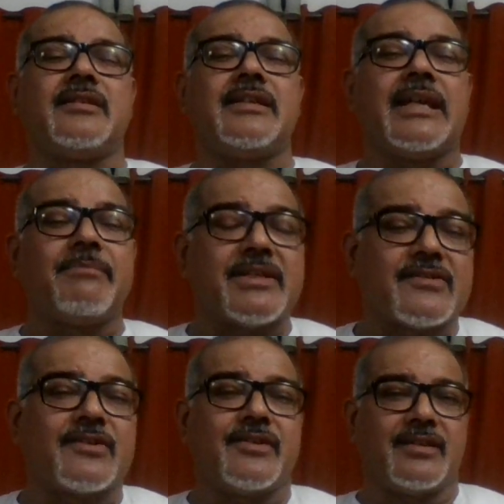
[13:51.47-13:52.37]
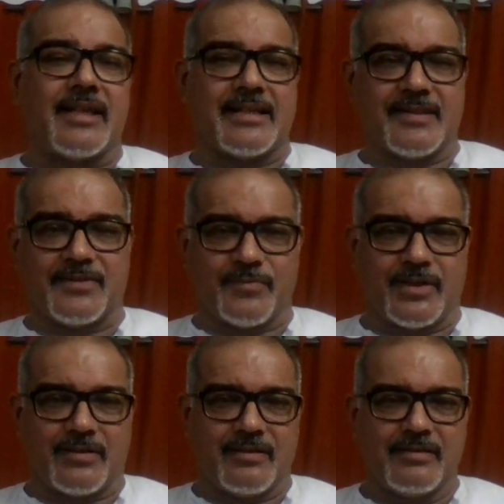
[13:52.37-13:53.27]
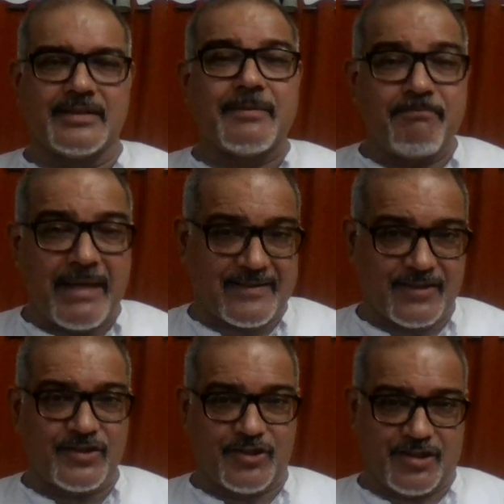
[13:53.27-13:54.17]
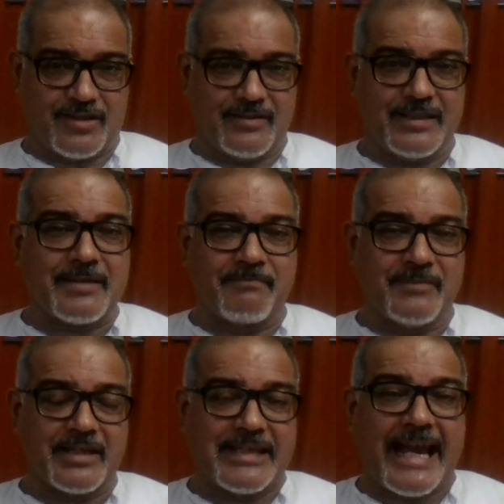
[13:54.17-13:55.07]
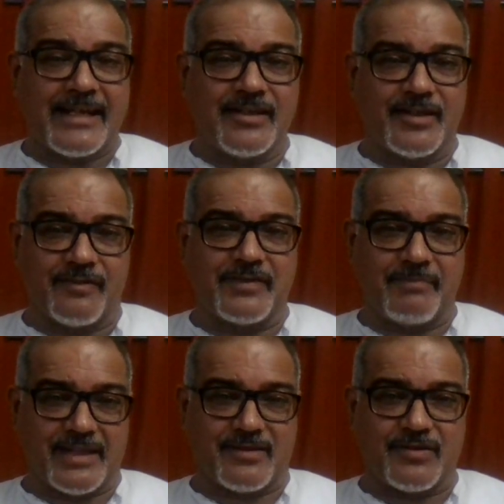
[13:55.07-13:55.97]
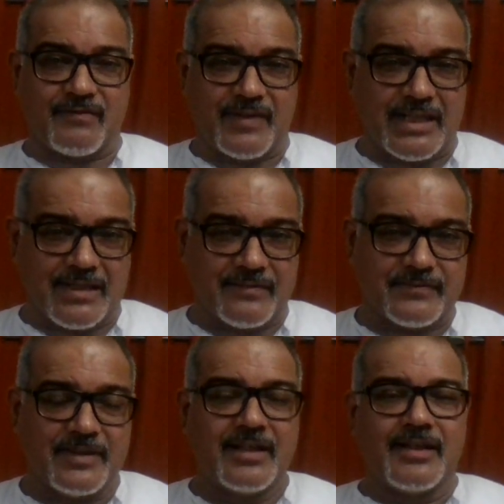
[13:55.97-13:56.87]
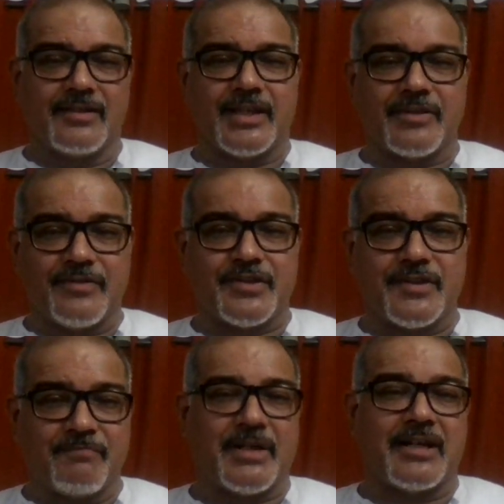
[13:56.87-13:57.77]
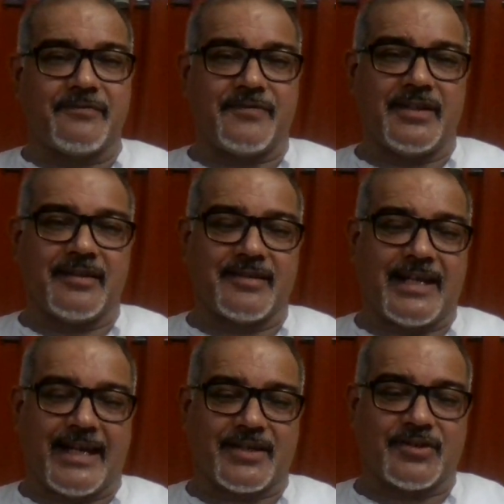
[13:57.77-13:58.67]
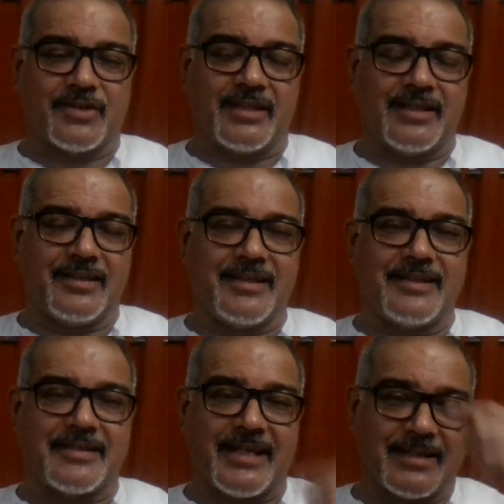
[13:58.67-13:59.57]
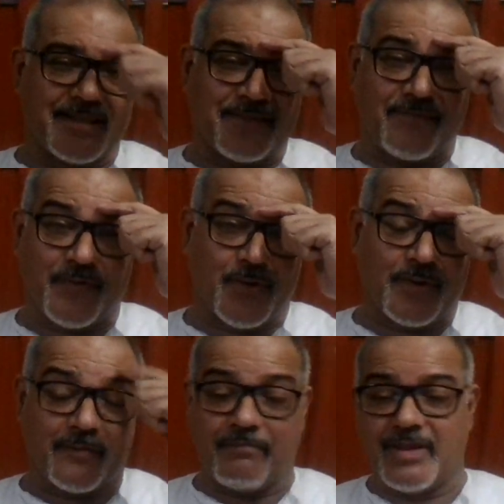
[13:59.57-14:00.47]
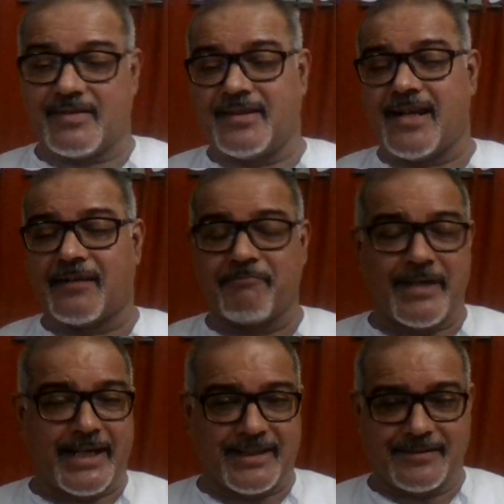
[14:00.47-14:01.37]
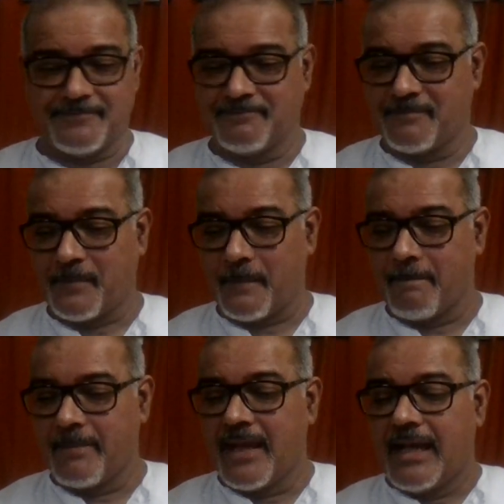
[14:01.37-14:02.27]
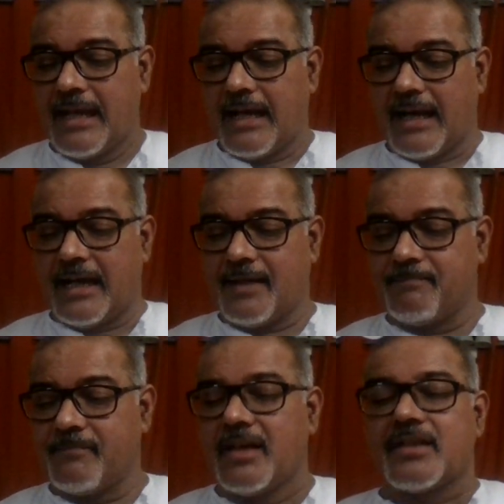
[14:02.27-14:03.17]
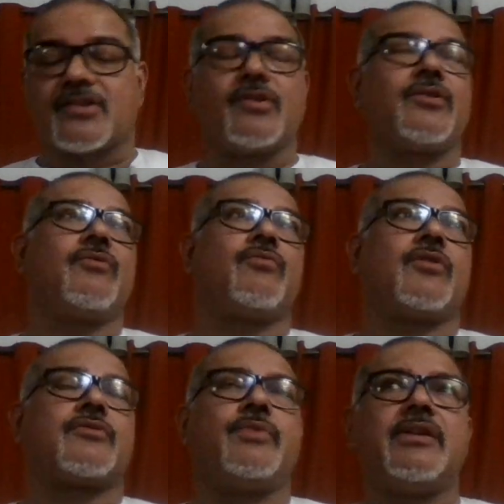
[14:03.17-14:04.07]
emissary, as it were, the messenger, the carrier of the message of love that Richard Barnfield actually intends for this young man. So what we